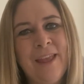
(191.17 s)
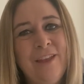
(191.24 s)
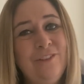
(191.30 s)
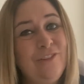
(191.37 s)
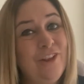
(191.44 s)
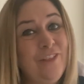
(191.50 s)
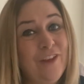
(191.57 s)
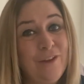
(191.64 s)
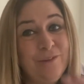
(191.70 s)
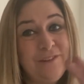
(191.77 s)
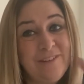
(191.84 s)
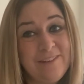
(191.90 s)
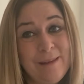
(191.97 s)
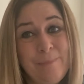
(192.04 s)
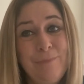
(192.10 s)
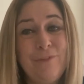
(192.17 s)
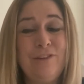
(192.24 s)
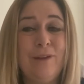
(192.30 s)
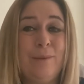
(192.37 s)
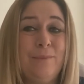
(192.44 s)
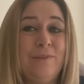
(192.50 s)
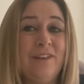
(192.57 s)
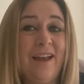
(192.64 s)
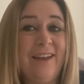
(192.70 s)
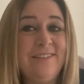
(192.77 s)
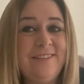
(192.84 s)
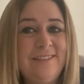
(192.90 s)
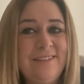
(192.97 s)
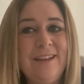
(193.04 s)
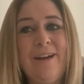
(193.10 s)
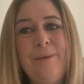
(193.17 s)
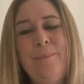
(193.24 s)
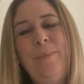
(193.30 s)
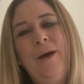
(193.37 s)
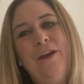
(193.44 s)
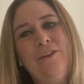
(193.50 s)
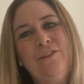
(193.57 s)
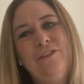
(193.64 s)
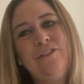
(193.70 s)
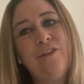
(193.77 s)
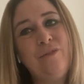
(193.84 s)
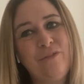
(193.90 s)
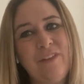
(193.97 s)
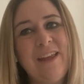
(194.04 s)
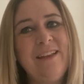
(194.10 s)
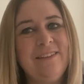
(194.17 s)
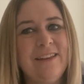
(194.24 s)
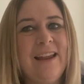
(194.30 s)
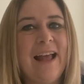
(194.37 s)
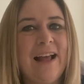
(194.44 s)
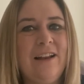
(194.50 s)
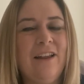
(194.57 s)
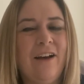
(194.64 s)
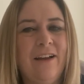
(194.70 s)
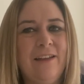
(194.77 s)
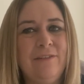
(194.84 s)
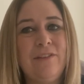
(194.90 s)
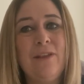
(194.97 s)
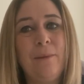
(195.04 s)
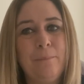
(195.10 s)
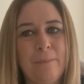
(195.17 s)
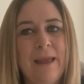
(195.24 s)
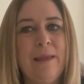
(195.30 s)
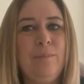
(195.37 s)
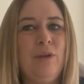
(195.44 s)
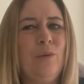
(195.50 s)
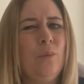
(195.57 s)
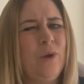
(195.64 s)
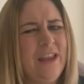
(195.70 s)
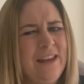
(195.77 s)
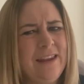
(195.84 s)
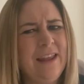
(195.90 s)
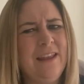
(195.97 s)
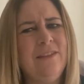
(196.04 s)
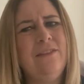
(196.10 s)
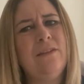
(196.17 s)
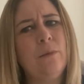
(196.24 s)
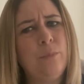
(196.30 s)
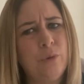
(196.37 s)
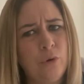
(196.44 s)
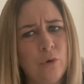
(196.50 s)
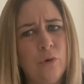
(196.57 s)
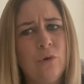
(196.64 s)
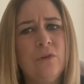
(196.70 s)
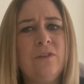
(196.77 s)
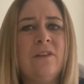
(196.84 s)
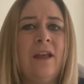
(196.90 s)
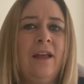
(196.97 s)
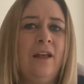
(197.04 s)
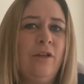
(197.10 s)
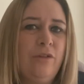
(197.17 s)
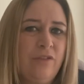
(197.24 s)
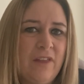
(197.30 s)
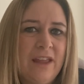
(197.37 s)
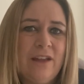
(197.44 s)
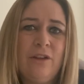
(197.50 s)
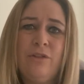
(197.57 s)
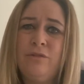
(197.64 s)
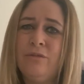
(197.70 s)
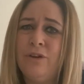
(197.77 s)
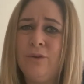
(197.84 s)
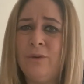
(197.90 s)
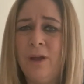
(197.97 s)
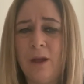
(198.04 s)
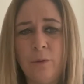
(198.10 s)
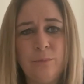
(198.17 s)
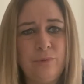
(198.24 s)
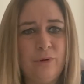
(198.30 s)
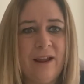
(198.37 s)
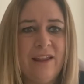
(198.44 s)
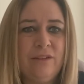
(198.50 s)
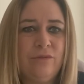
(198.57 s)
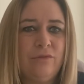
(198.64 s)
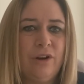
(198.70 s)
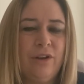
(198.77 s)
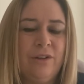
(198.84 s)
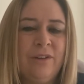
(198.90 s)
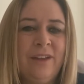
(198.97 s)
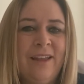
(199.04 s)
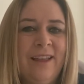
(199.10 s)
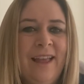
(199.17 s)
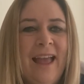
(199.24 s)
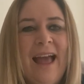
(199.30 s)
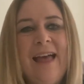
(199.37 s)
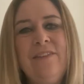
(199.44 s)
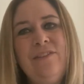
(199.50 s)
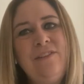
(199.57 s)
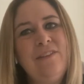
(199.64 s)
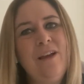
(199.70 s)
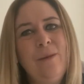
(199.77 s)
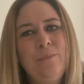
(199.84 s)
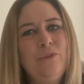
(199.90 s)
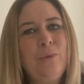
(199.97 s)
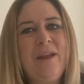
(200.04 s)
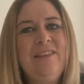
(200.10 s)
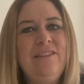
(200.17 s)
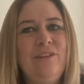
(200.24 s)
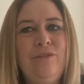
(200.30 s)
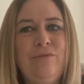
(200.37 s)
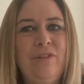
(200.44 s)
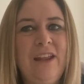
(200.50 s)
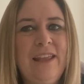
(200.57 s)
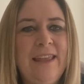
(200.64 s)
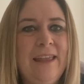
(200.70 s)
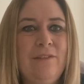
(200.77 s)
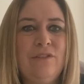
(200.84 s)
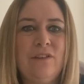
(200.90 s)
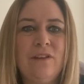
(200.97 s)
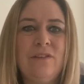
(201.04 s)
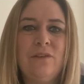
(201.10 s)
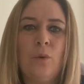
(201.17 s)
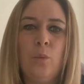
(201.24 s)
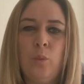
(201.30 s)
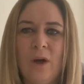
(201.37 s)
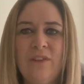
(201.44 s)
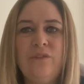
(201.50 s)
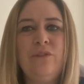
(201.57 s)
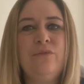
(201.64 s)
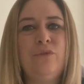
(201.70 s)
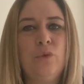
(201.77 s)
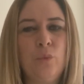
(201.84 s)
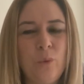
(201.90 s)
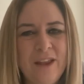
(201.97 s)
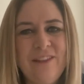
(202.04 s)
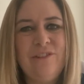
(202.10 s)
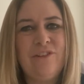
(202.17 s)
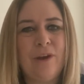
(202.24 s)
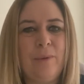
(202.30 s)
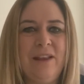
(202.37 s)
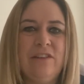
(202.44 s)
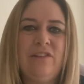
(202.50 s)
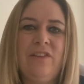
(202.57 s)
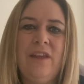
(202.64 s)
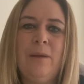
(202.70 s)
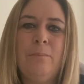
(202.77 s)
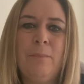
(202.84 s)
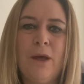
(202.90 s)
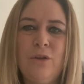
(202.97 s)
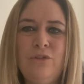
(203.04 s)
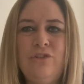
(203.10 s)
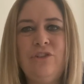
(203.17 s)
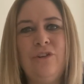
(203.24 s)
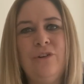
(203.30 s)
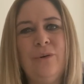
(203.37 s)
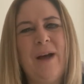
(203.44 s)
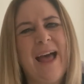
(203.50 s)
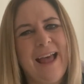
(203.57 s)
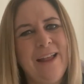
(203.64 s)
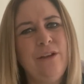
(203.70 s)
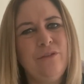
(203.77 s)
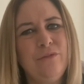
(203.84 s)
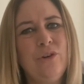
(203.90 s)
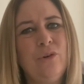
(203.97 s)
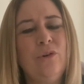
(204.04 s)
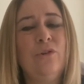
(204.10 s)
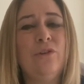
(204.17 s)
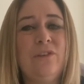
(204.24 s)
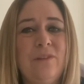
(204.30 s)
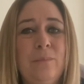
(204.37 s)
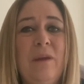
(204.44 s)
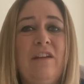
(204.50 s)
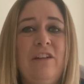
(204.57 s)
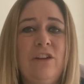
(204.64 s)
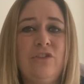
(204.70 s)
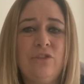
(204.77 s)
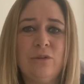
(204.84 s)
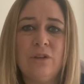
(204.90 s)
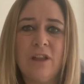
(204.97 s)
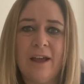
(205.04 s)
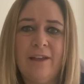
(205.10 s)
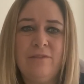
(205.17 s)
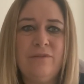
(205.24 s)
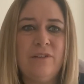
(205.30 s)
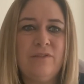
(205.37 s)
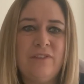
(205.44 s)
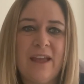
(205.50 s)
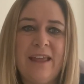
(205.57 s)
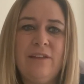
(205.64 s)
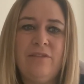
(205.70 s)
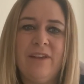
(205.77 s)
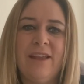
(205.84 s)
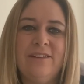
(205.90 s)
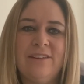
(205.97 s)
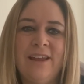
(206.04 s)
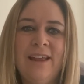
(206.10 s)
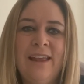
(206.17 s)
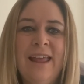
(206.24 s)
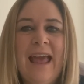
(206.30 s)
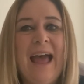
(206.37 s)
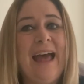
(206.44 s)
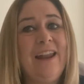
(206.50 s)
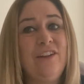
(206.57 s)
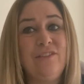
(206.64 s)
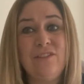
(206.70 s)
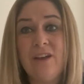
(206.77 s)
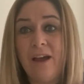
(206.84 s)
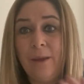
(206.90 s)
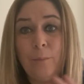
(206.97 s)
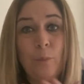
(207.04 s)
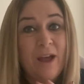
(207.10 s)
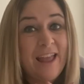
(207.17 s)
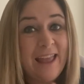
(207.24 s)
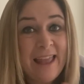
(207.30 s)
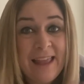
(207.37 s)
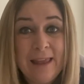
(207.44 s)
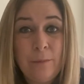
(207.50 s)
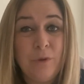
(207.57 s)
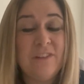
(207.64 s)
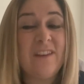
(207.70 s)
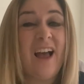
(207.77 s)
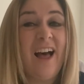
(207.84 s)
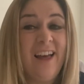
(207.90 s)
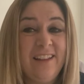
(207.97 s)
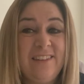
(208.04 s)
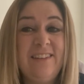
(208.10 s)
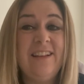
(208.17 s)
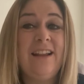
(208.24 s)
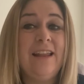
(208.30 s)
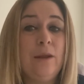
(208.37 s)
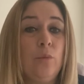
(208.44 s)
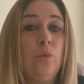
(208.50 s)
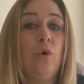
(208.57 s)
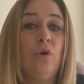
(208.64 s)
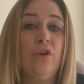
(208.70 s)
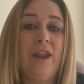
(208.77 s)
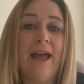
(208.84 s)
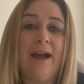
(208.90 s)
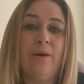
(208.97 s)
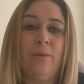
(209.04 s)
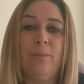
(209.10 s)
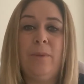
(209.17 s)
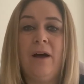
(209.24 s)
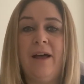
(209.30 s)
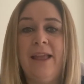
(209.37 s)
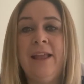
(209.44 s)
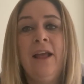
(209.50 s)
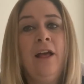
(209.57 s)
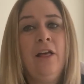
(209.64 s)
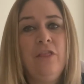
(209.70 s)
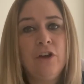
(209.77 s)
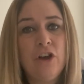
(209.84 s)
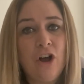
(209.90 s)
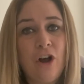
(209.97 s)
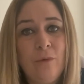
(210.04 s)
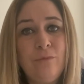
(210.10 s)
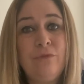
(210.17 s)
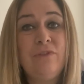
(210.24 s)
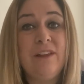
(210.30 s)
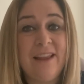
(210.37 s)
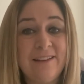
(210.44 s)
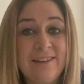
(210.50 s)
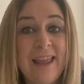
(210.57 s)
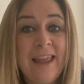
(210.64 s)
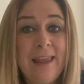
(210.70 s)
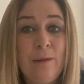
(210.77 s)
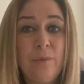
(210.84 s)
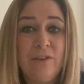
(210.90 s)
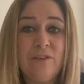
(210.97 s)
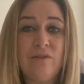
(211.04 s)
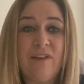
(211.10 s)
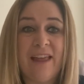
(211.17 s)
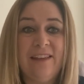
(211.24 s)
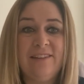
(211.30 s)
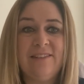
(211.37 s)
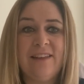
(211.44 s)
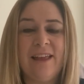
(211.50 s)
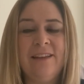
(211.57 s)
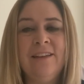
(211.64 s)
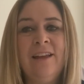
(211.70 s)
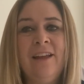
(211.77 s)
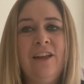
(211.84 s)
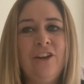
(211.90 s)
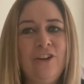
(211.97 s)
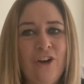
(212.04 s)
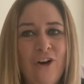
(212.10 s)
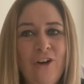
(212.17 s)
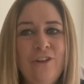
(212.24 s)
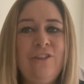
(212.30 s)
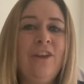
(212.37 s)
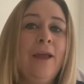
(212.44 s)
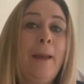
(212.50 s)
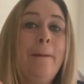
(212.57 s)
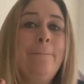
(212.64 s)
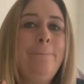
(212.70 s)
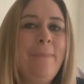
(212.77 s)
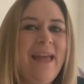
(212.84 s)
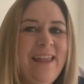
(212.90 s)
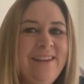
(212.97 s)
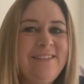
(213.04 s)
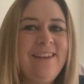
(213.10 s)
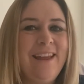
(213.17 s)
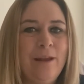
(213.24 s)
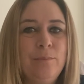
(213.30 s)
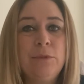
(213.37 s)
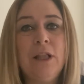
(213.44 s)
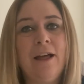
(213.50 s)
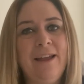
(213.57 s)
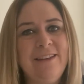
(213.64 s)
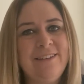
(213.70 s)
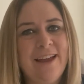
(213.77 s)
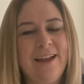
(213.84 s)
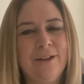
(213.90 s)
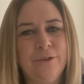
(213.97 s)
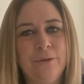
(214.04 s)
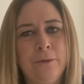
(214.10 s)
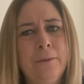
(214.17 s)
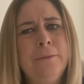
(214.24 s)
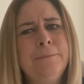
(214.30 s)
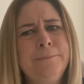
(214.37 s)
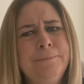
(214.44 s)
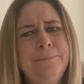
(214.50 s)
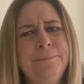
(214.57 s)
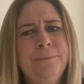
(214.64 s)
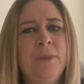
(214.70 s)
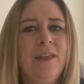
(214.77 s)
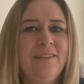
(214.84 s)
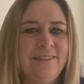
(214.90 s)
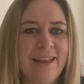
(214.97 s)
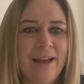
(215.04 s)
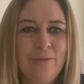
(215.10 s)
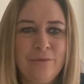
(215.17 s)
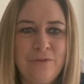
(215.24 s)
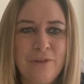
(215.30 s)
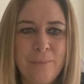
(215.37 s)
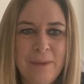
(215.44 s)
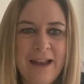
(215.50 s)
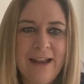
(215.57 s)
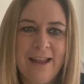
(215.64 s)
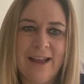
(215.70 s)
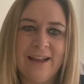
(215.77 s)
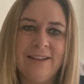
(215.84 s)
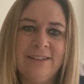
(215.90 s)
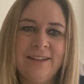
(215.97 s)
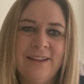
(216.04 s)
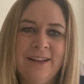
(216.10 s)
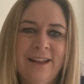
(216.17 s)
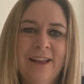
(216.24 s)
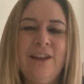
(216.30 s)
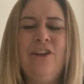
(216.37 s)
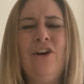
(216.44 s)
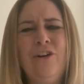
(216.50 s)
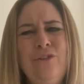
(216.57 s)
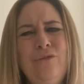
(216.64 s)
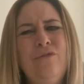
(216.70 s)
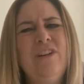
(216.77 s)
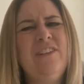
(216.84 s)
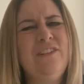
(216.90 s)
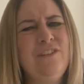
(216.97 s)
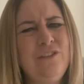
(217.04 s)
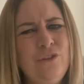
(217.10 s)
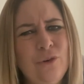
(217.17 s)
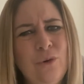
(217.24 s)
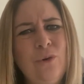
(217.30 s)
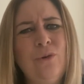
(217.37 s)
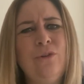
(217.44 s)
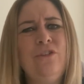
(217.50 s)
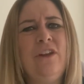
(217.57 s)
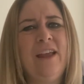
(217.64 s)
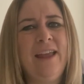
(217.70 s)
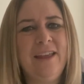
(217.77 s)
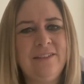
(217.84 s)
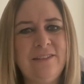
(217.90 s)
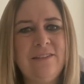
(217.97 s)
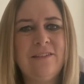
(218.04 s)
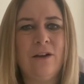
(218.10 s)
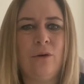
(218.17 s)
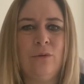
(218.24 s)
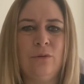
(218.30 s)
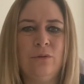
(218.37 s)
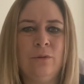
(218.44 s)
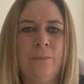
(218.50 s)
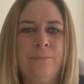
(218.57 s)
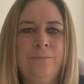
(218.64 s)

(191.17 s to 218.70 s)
So those symptoms are signposts to things in our lives that maybe we need to pause, think through and pray through. And Psalm 23 gives us a wonderful window into the emotional and of course spiritual life of David at a time where he was utterly worn out by the conflict he was facing. God made him lie down. Sound familiar? God restored his soul.